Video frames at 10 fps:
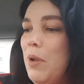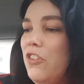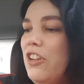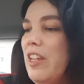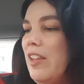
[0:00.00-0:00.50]
But
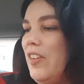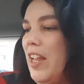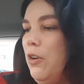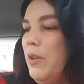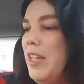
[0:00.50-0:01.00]
she is
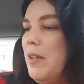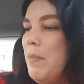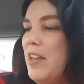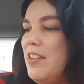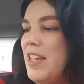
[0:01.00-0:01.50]
a Cree
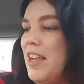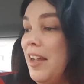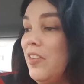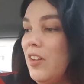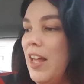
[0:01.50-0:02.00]
Métis
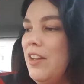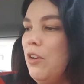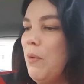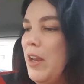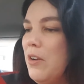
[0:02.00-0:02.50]

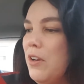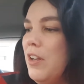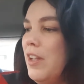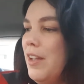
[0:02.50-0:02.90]
Icelandic writer